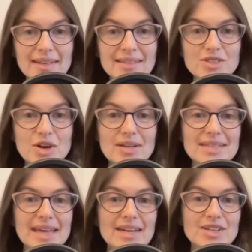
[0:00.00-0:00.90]
started
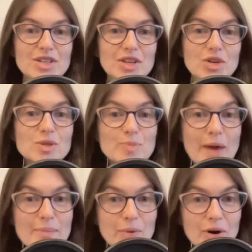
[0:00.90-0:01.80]
to get into the
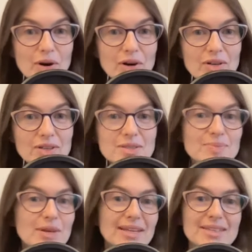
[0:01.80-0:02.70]
newspapers
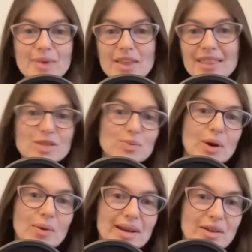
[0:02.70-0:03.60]
because my things were
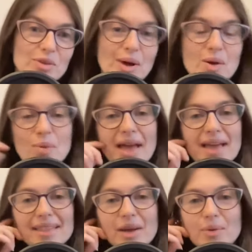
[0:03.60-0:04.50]
going down the
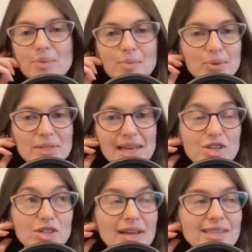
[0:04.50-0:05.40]
runway and there were people were
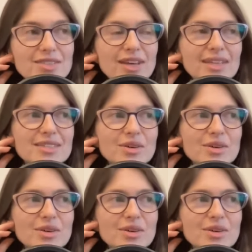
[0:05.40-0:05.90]
taking shots of it.